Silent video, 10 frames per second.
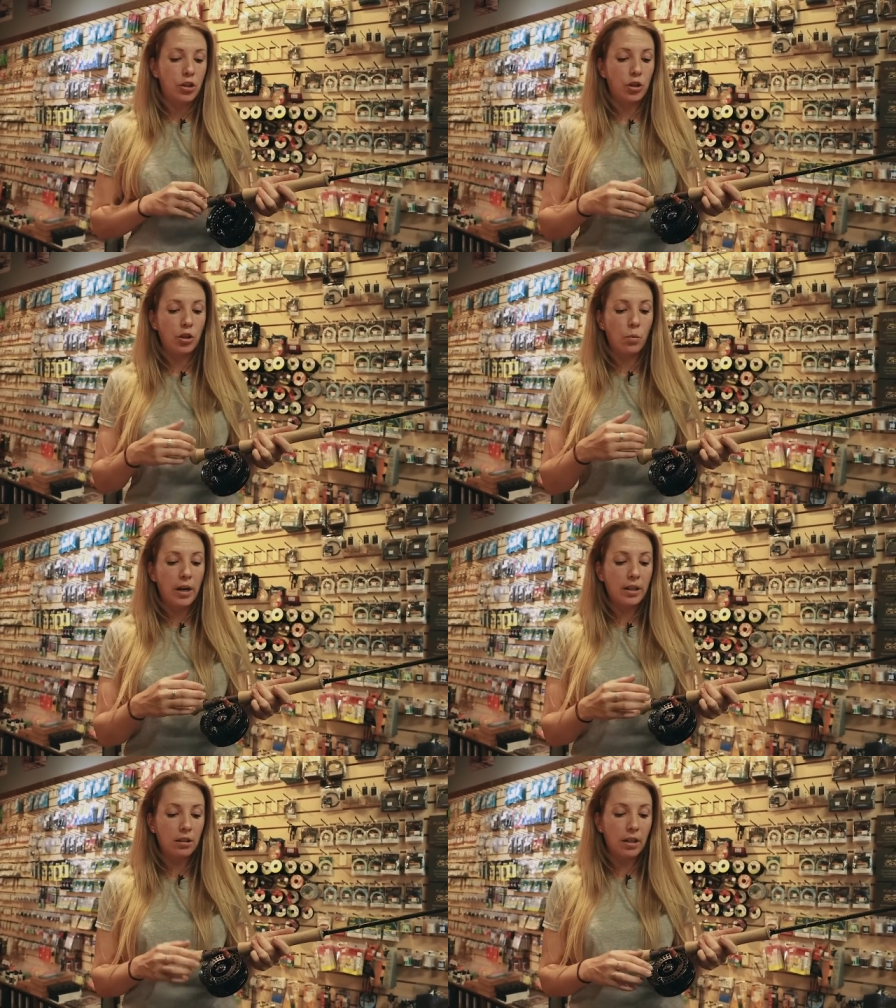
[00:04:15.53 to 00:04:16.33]
So you
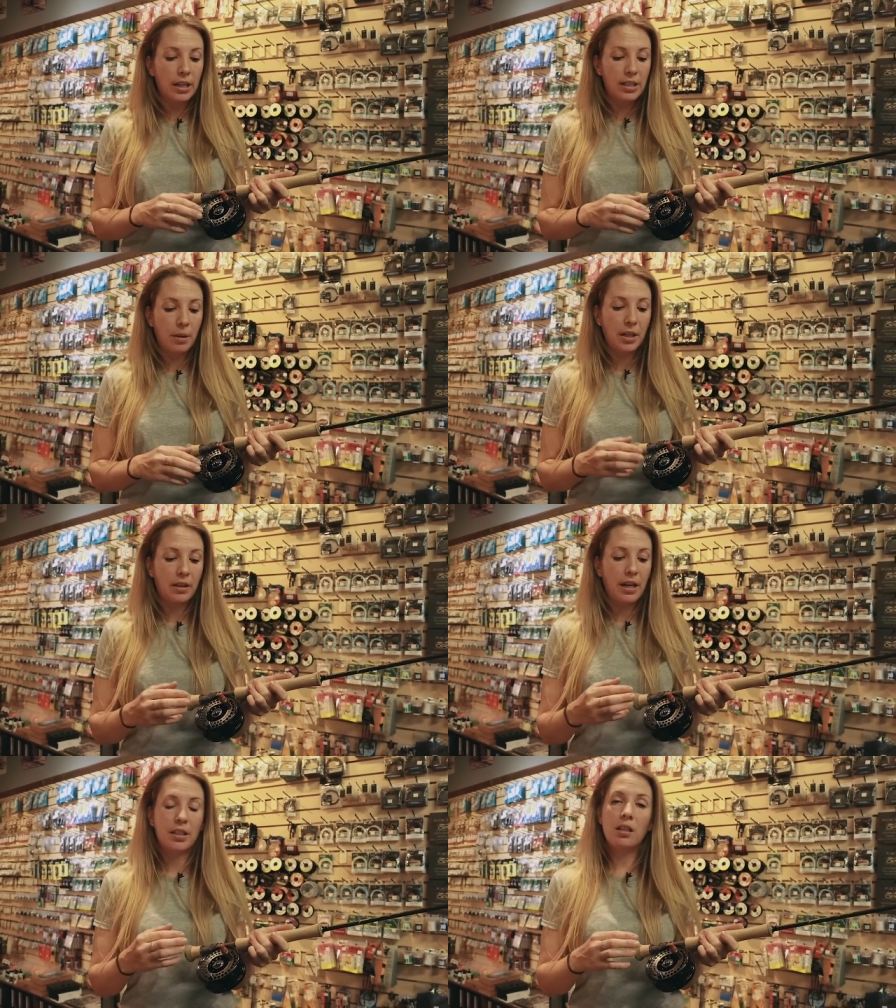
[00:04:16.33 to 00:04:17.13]
want to look at
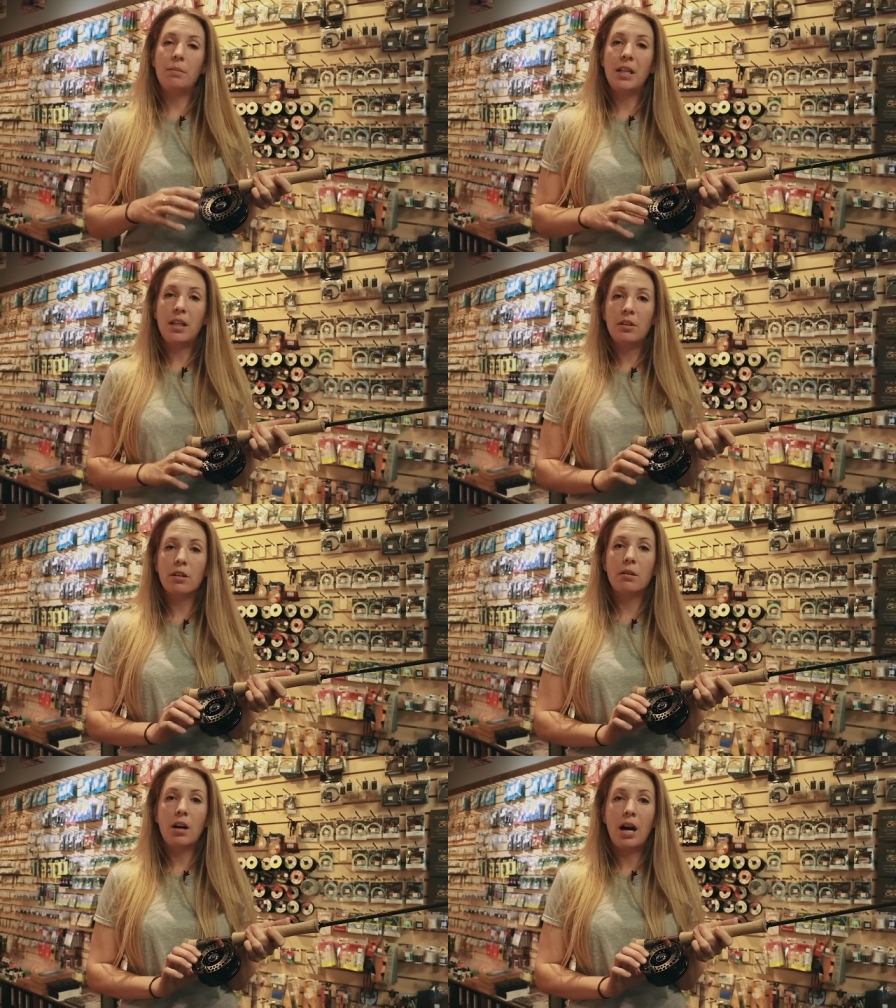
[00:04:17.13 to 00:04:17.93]
something that's going to be
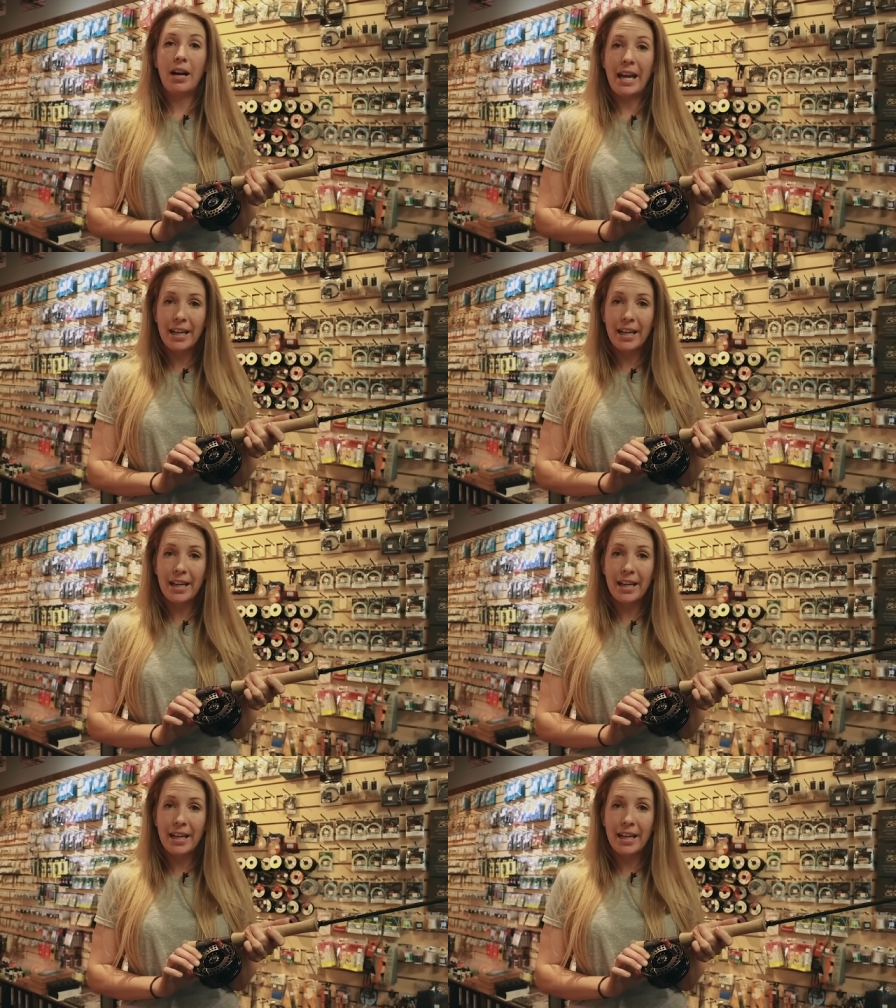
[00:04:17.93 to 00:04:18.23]
either uh,